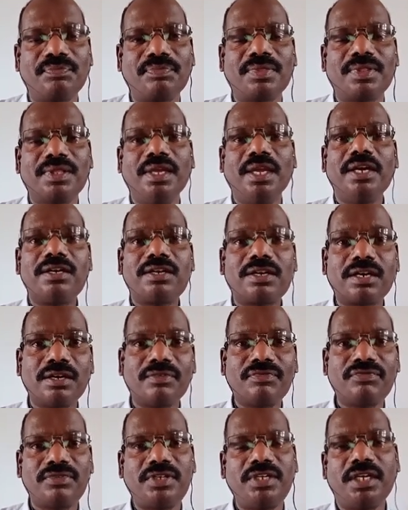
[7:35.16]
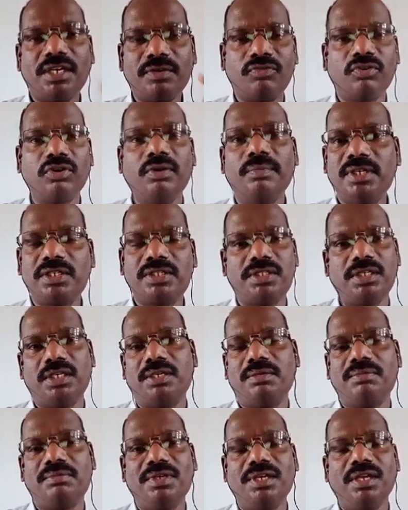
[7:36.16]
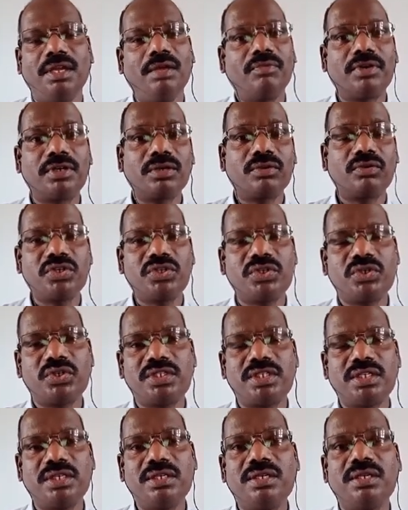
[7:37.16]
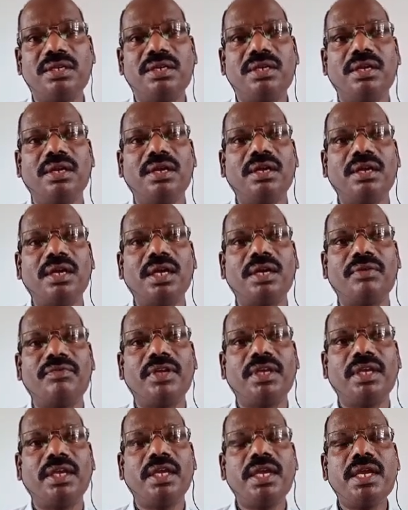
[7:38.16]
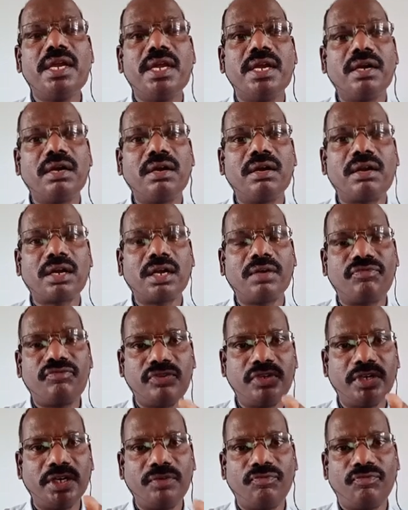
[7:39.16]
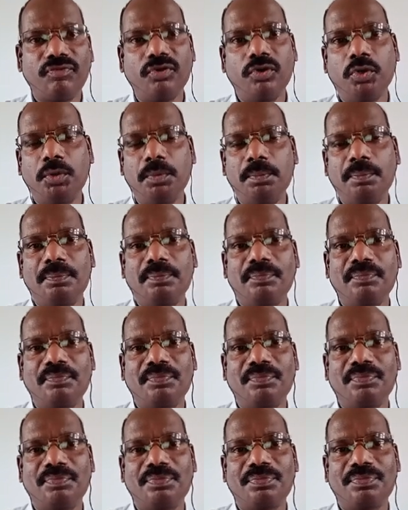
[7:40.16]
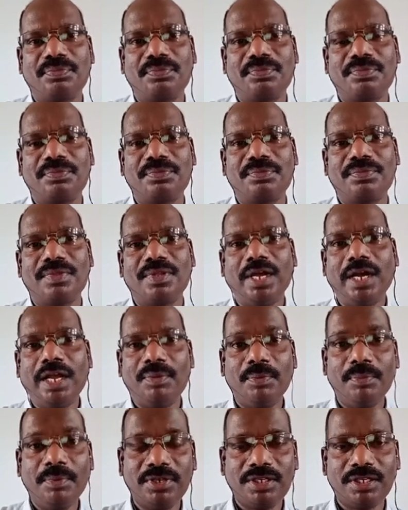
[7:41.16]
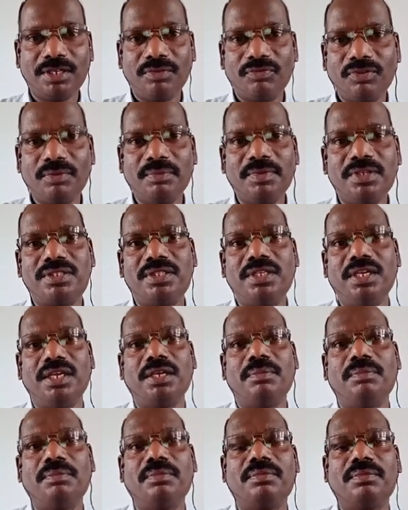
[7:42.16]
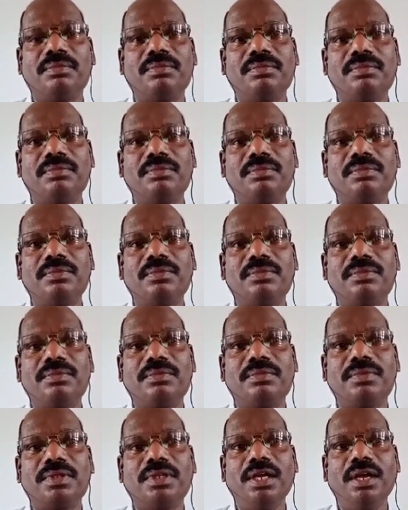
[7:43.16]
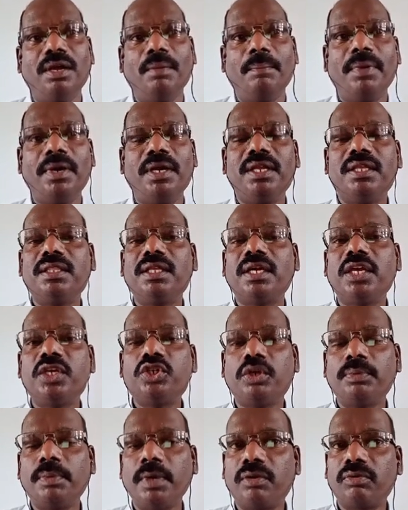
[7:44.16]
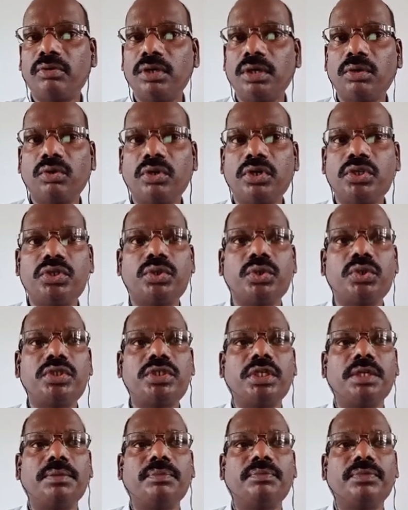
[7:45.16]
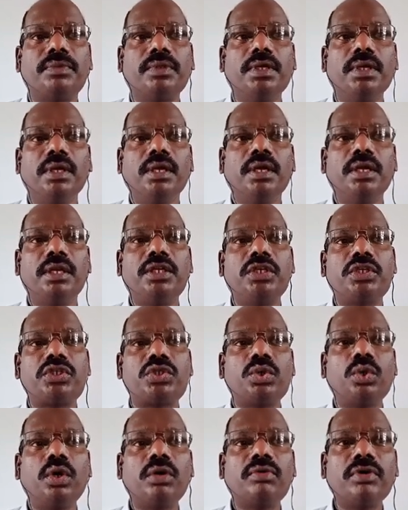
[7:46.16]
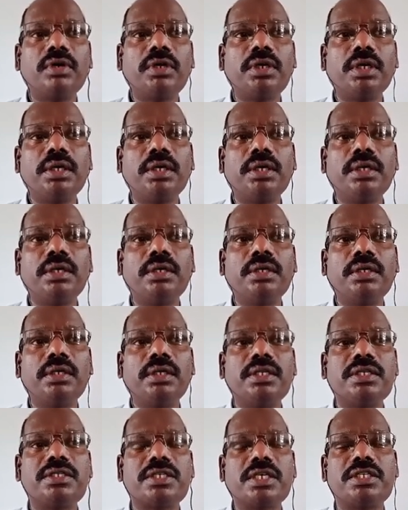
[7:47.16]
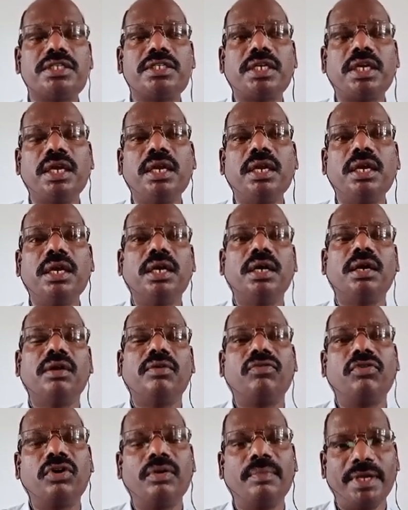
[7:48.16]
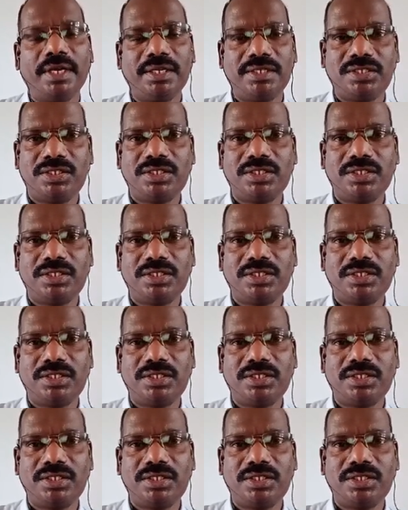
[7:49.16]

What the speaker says: A drafted form is there. A written constitution having a drafted form. Alphabetical form is there. But in the case of unwritten constitution, it is not written in such a format.